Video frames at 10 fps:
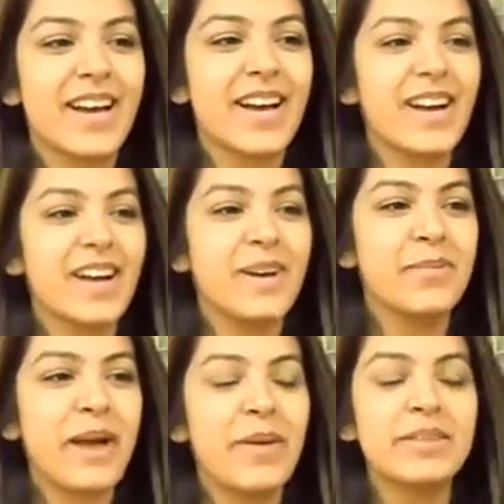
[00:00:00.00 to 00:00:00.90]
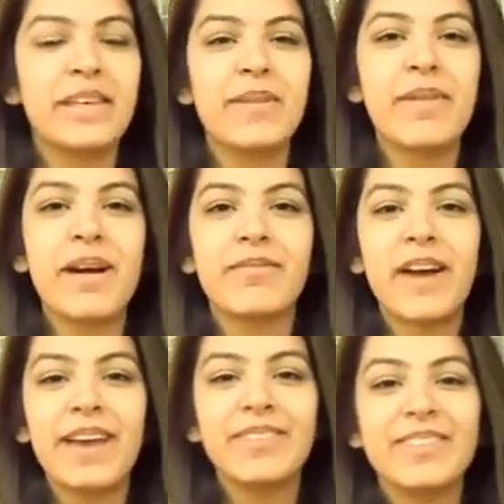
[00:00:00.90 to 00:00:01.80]
Um, I would say about
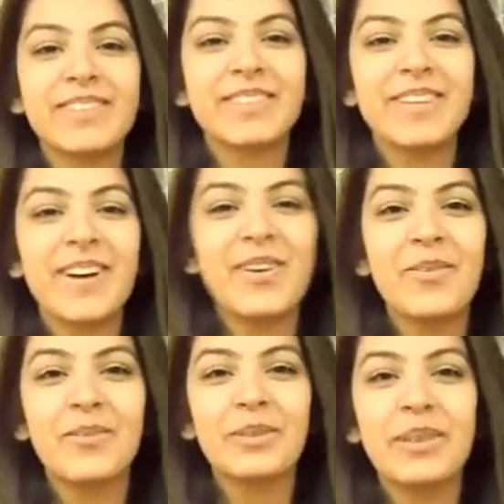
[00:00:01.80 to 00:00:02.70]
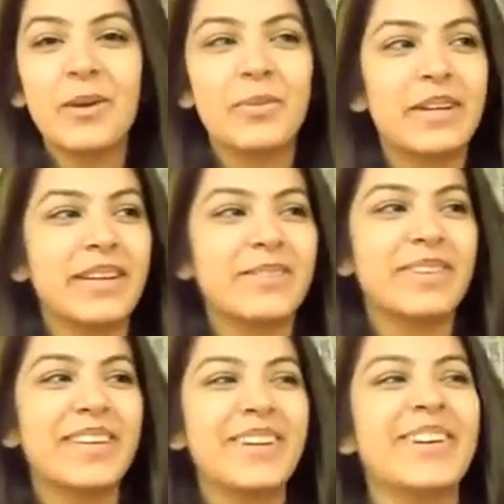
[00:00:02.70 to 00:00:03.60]
five years ago with the opening of
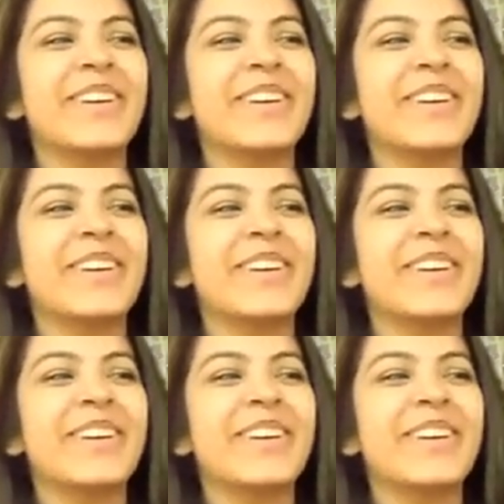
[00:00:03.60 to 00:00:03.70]
Q.